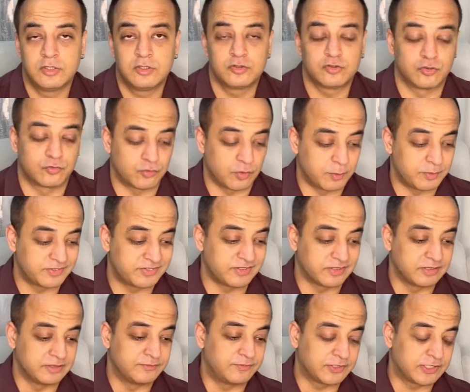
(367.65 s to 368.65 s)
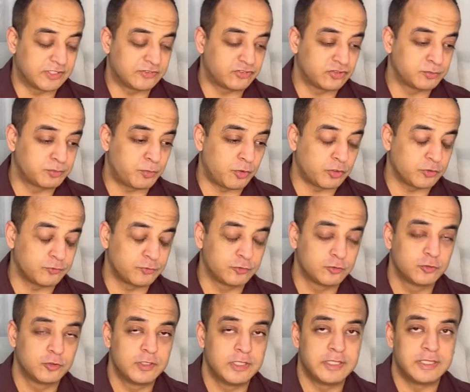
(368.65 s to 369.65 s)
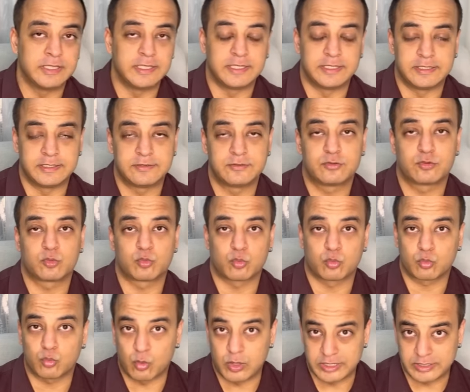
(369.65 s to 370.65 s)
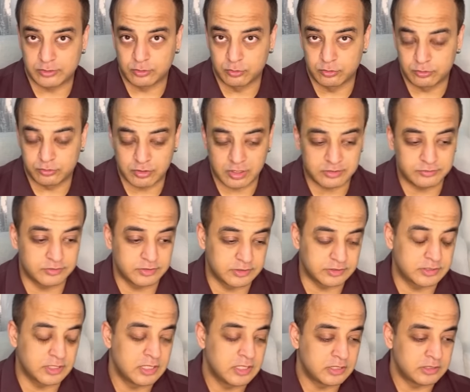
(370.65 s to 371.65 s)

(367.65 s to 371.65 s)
So from a signification point of view, it is quite a good transit.